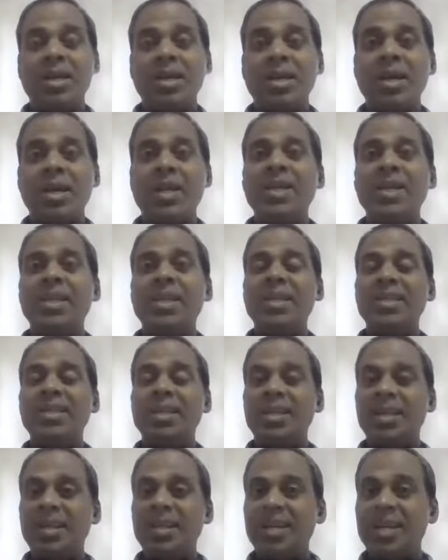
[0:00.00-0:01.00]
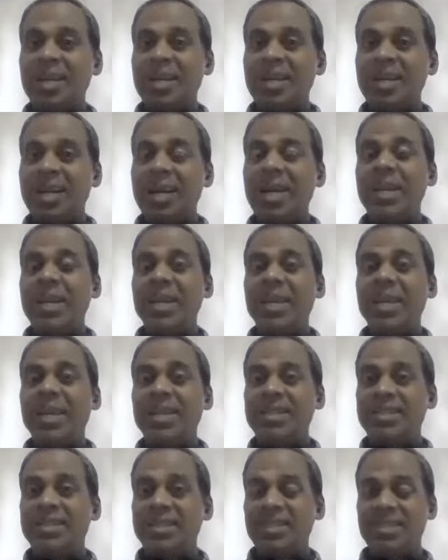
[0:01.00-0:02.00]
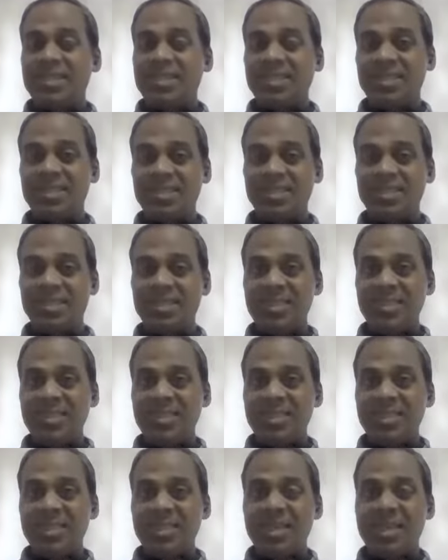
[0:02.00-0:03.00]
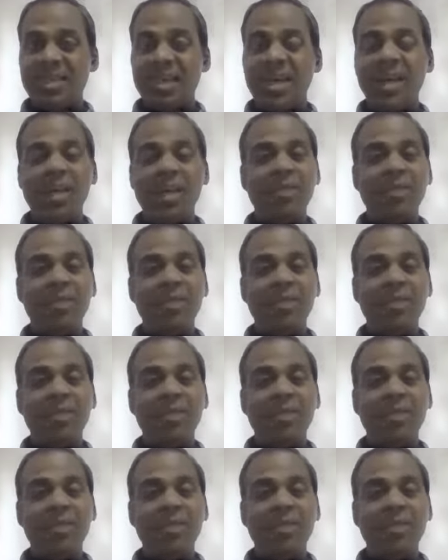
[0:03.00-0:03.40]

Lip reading: correcting the data and analyzing it. And